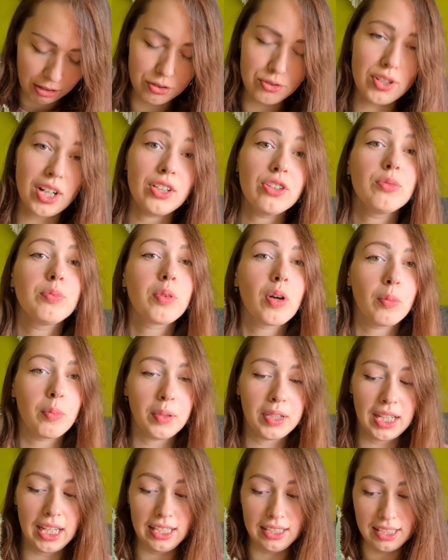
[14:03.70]
I'll try to
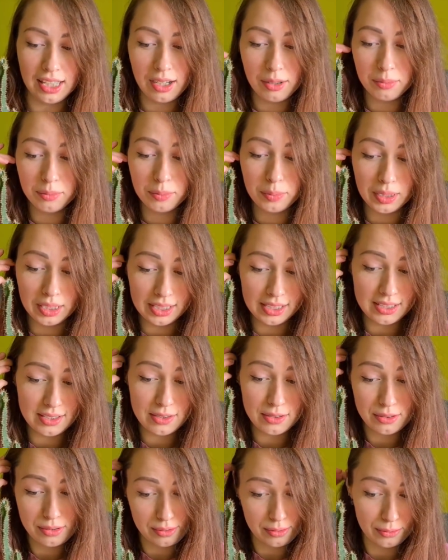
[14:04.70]
propagate them,
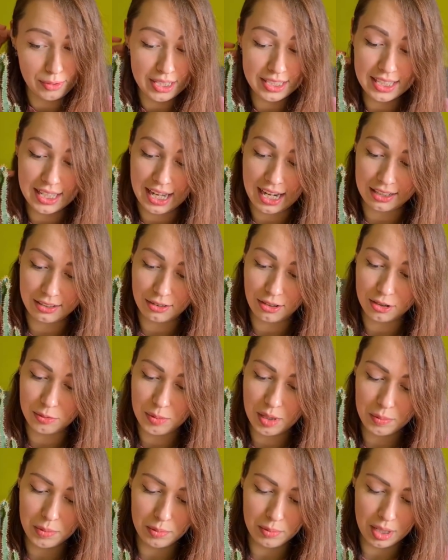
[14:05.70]
because why the heck not?
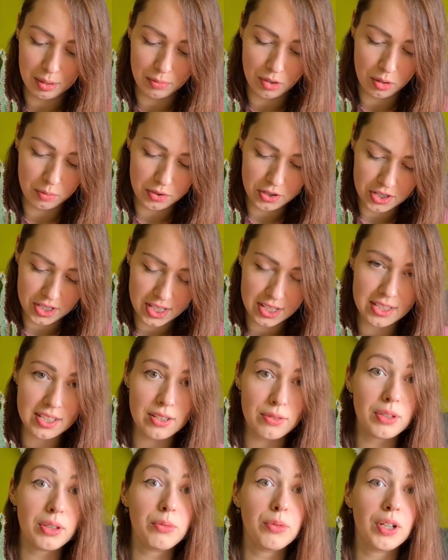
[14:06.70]
Maybe my mom or
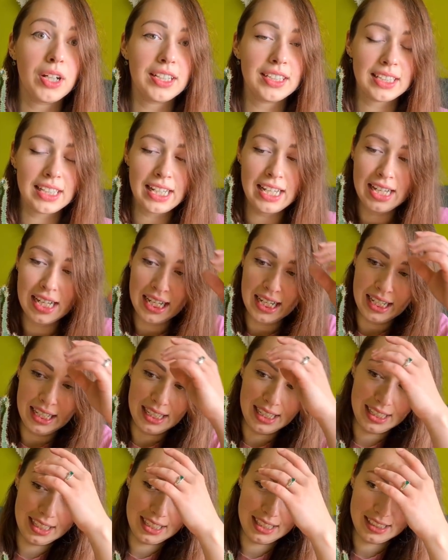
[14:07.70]
sister will want
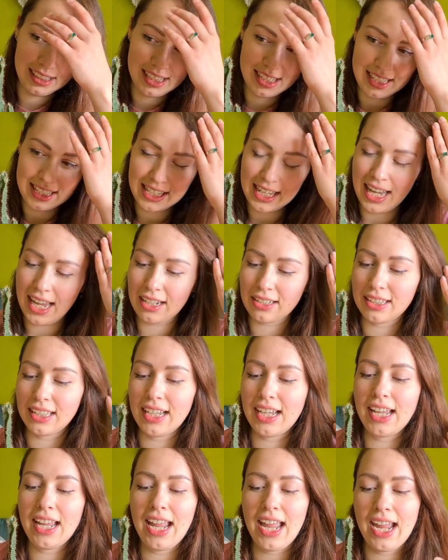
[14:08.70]
this
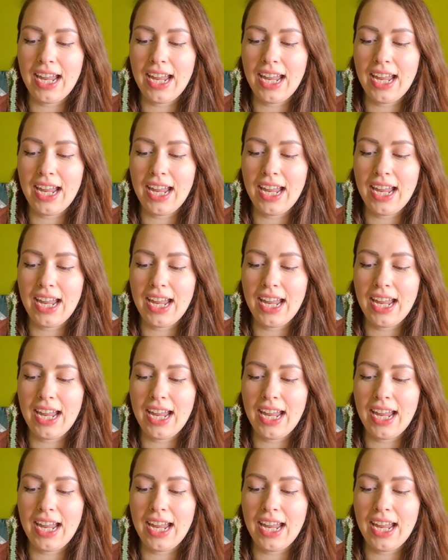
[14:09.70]
cacti.